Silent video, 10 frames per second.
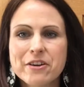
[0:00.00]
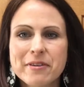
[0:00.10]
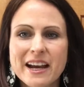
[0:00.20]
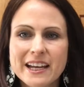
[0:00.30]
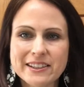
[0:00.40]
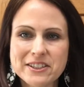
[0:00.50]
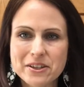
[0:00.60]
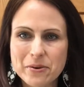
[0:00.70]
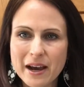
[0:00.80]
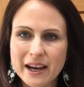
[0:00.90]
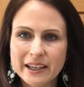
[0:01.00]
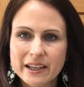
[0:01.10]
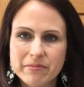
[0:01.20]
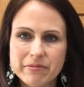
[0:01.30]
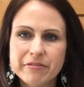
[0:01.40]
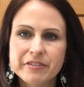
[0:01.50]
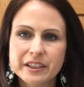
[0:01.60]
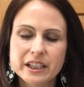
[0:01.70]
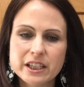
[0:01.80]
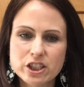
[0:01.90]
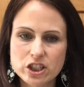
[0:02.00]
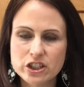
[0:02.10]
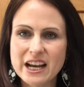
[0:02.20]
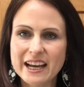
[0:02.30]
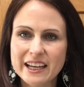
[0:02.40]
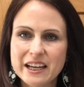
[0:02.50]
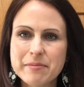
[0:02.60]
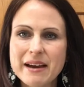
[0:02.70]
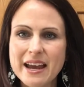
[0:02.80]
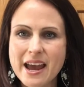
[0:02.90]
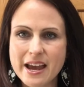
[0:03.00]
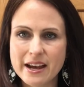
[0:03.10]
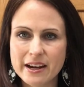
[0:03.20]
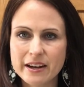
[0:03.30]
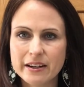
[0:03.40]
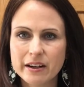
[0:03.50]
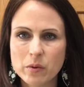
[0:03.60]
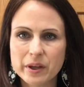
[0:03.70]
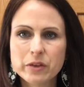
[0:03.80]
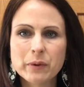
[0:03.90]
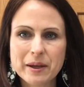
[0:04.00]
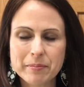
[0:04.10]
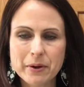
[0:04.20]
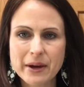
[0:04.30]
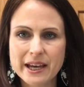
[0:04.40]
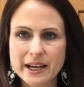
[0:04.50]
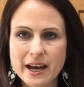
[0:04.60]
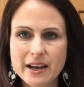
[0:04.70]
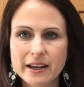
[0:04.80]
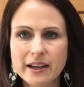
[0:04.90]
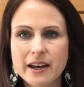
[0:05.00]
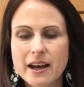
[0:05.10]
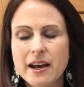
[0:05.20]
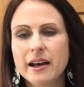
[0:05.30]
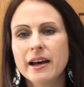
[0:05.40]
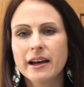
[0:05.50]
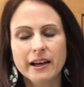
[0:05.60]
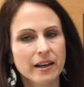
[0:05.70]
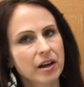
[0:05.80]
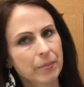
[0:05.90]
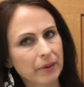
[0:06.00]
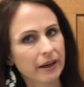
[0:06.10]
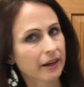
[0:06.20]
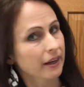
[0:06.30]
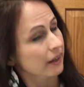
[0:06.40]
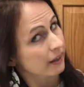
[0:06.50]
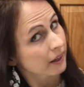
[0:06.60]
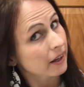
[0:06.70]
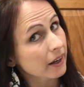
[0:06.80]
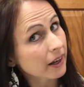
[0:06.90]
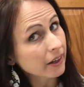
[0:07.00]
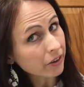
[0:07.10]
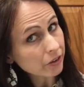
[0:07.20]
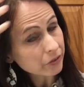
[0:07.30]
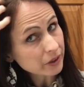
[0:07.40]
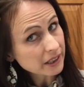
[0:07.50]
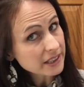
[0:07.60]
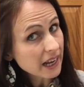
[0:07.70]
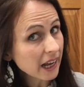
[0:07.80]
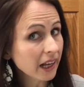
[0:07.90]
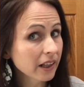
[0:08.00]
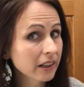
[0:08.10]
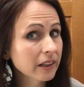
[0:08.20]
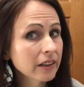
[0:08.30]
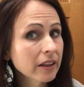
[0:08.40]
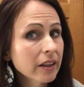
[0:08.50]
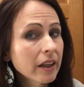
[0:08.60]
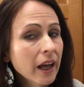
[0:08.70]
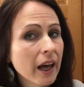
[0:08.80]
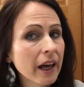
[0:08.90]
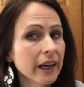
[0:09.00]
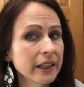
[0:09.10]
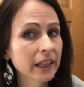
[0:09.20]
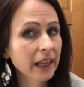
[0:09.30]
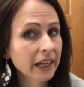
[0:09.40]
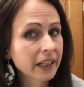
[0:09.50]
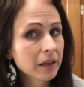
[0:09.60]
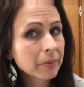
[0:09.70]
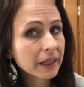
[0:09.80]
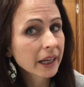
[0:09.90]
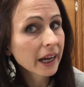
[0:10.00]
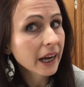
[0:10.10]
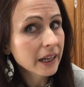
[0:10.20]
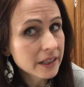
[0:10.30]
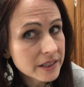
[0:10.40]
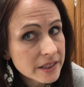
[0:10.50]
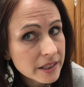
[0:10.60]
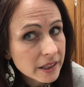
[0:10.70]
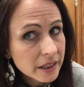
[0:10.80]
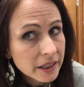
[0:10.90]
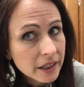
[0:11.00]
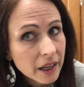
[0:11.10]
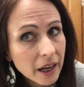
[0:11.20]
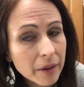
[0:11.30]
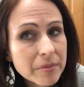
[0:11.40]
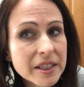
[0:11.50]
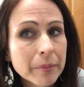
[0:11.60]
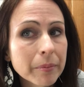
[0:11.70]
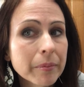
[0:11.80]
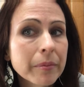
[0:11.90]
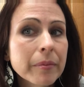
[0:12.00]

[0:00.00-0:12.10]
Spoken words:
right, so I am finished dyeing my hair with Rainbow Henna. I don't know if you can tell in the lighting, but it has some